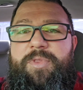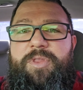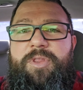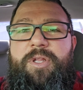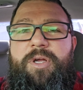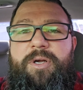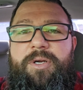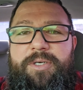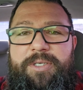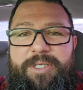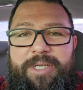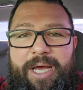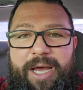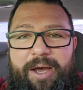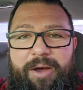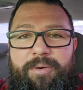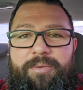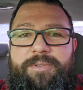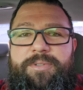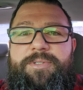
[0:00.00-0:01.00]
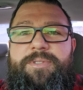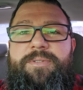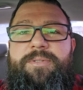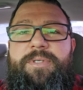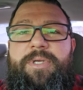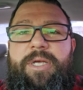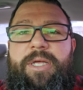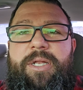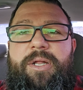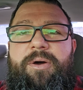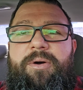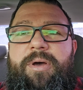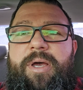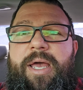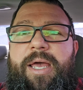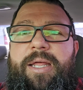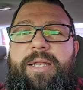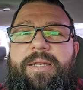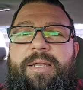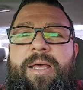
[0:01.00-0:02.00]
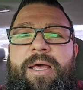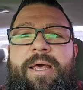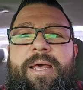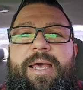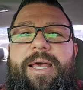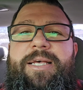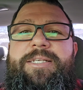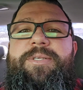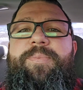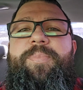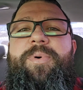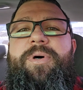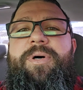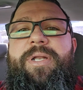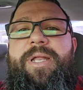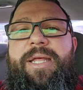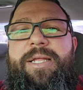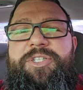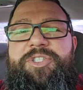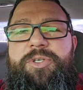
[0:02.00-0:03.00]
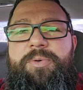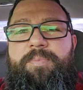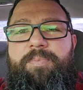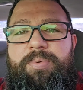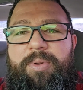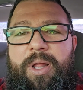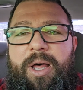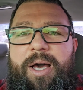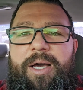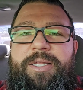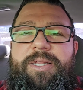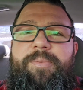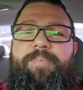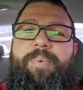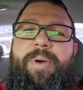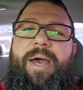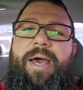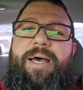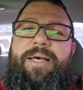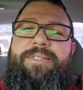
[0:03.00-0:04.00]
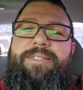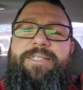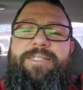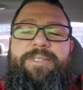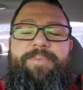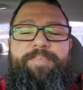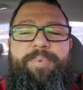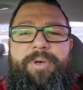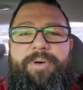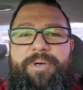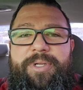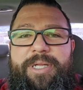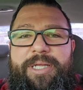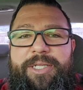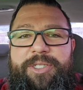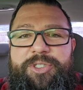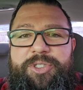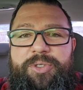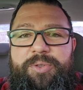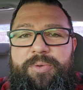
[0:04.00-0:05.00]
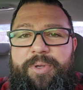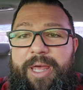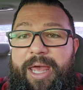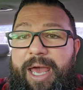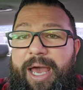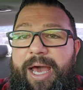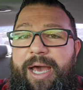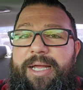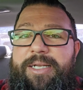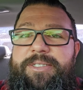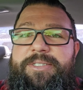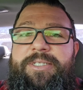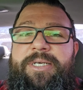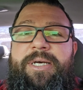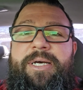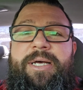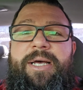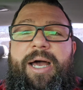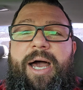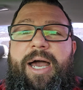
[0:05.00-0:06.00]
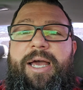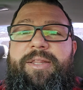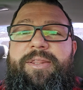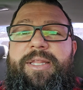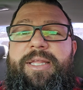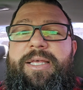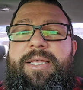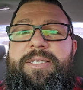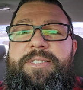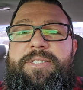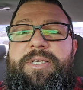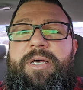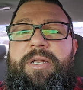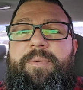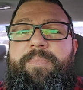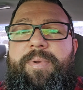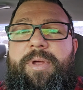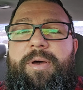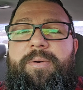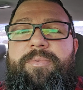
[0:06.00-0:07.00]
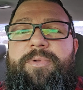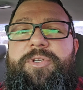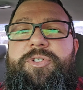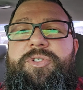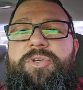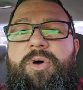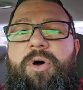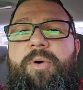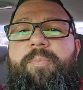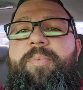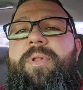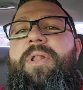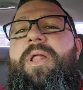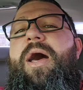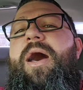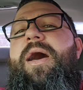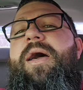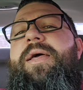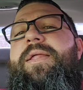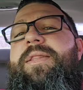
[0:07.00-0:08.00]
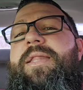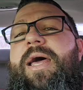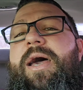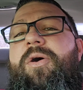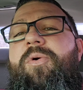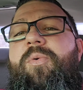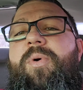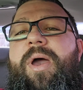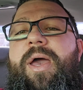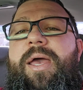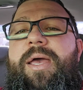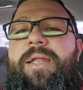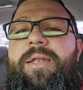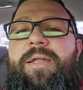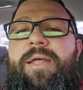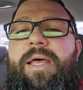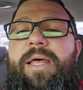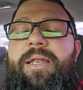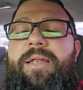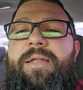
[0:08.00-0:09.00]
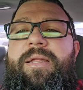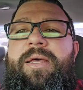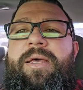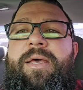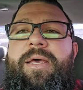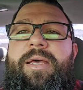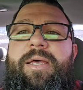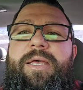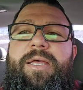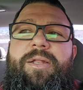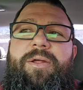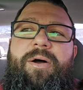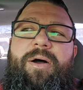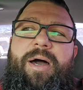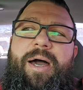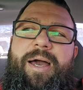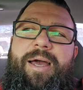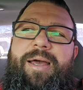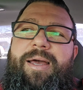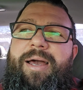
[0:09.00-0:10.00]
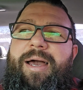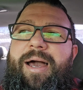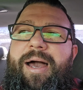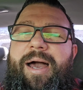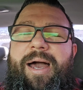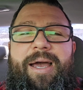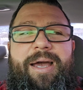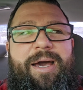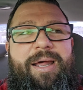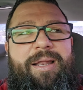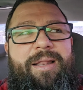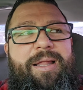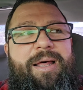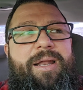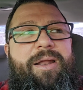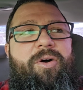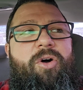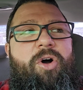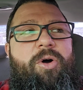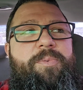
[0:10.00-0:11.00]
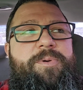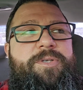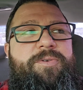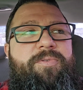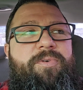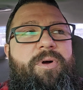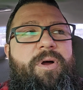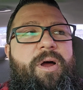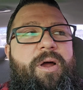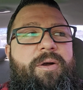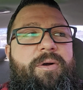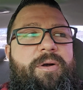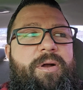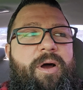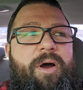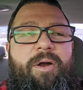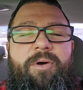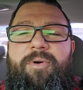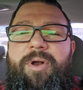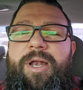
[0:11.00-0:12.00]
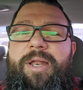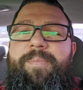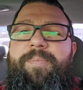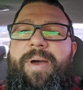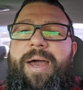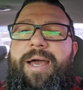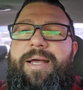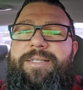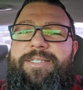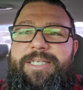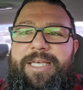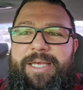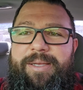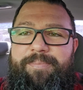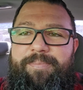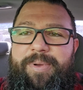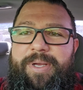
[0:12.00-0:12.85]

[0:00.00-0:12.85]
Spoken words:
third downs, and his ability to block the pass, his ability to catch, I think is going to be able to show up a lot in that way. And I got a lot of hopes for our running back team